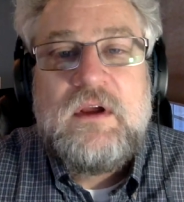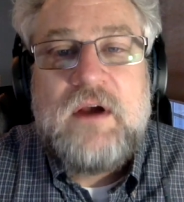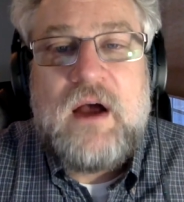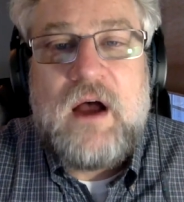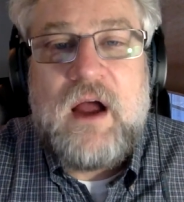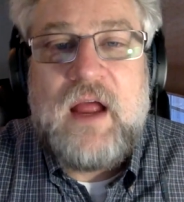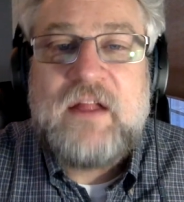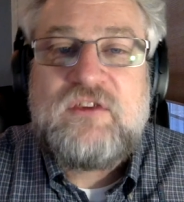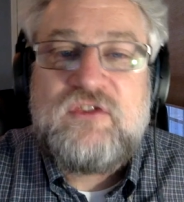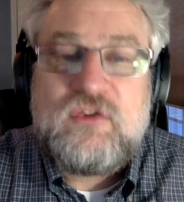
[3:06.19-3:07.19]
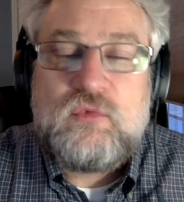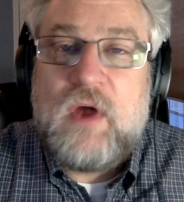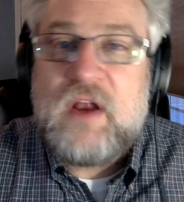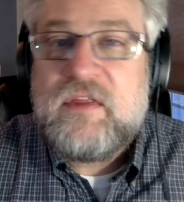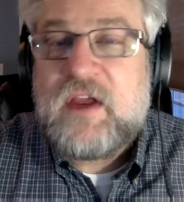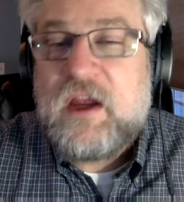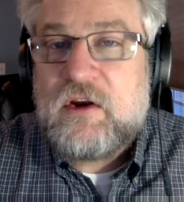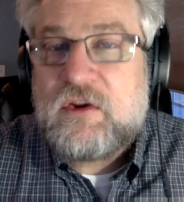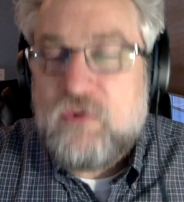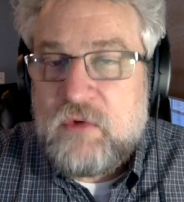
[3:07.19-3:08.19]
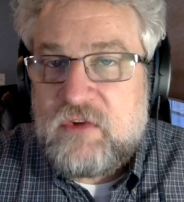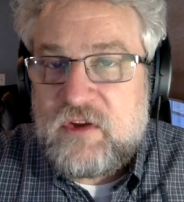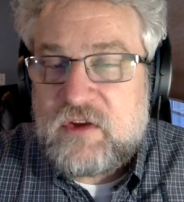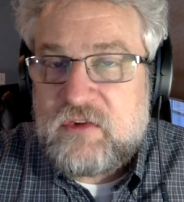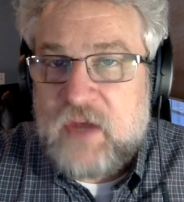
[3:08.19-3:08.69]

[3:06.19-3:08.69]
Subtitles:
And that's just one of the characteristics